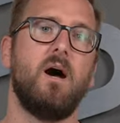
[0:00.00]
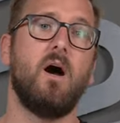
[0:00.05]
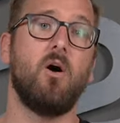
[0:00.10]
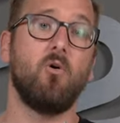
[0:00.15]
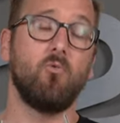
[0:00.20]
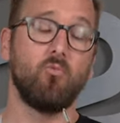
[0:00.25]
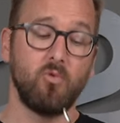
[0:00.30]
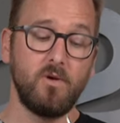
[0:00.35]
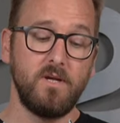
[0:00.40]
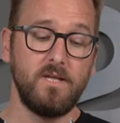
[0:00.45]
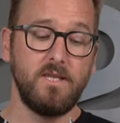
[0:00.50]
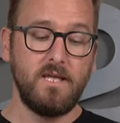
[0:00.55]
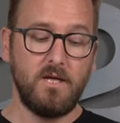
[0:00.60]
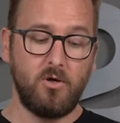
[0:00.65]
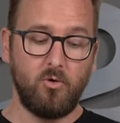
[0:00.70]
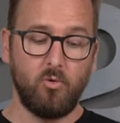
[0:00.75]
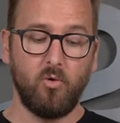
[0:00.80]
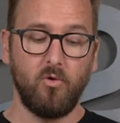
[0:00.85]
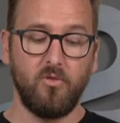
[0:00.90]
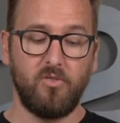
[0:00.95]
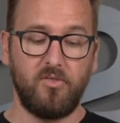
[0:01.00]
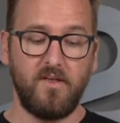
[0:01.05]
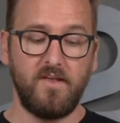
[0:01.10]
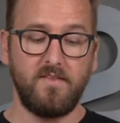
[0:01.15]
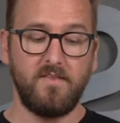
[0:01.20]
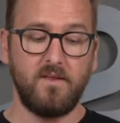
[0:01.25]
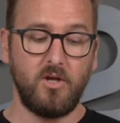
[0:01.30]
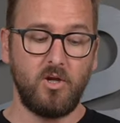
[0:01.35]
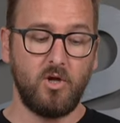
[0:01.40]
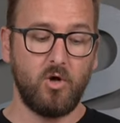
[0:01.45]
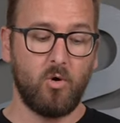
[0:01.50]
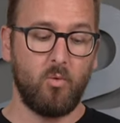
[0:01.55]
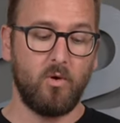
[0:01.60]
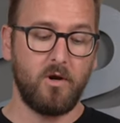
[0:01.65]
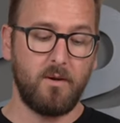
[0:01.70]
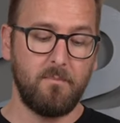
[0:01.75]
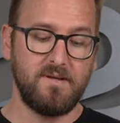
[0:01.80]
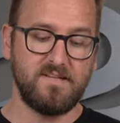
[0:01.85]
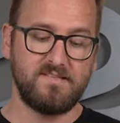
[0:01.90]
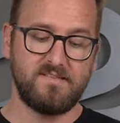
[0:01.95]
A really cool thing that you don't want
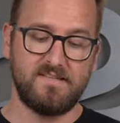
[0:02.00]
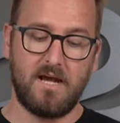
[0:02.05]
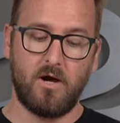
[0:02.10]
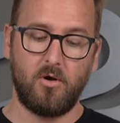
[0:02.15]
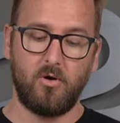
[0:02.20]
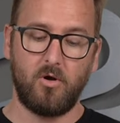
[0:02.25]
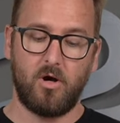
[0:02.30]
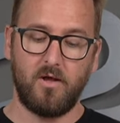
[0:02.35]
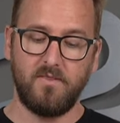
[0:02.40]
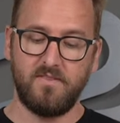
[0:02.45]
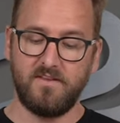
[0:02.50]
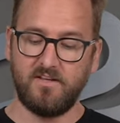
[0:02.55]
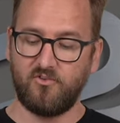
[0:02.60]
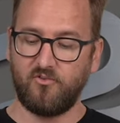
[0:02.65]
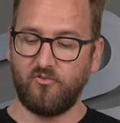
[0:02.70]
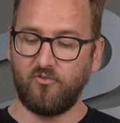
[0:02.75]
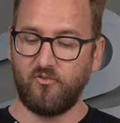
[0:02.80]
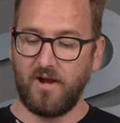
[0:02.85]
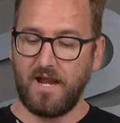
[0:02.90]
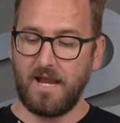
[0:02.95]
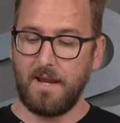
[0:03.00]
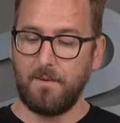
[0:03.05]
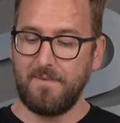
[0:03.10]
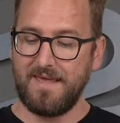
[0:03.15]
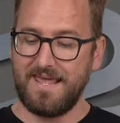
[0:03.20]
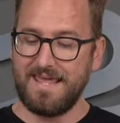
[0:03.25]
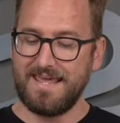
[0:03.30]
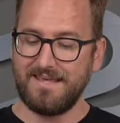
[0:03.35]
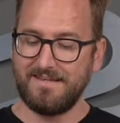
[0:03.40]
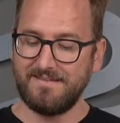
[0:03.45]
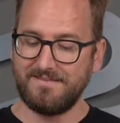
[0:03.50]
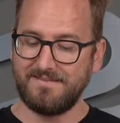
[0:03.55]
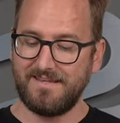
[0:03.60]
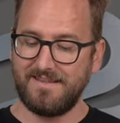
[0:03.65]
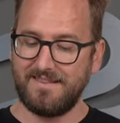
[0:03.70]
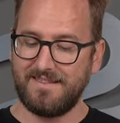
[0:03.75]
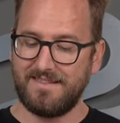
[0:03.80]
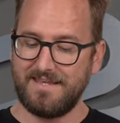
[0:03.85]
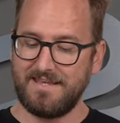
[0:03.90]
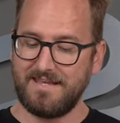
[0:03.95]
to miss out on this frame is
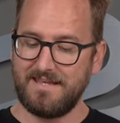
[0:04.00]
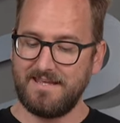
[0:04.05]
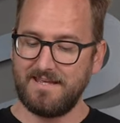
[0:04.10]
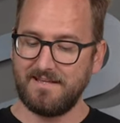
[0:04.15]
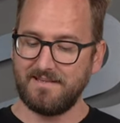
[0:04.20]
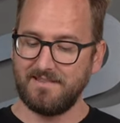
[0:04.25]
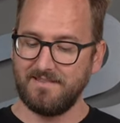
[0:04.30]
the